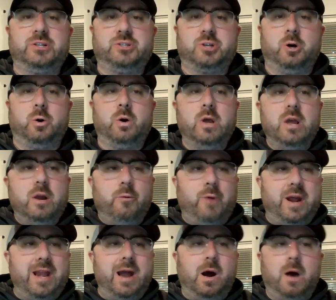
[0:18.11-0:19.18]
So
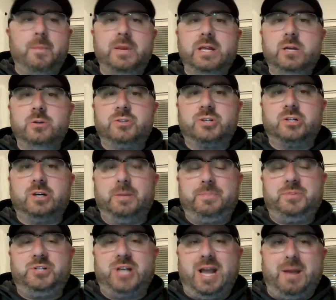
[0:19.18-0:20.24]
right now I'm going to use
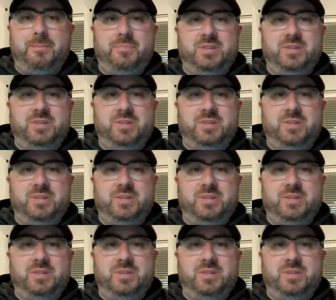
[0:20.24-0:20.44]
Clipchamp.